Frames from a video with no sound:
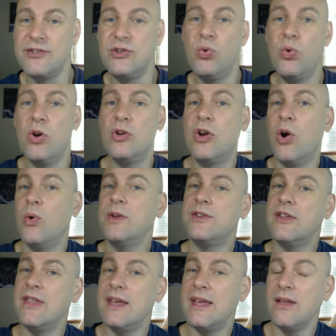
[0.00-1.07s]
you could go into
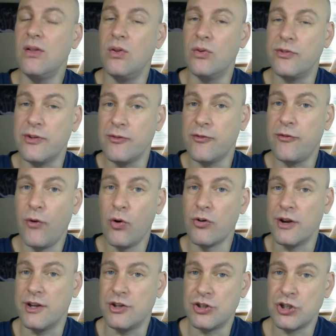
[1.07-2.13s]
the hills and
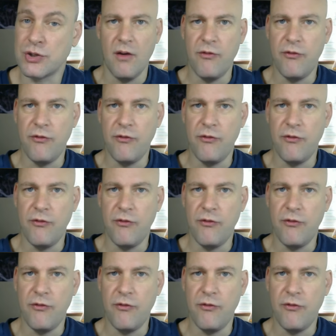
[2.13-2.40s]
forage.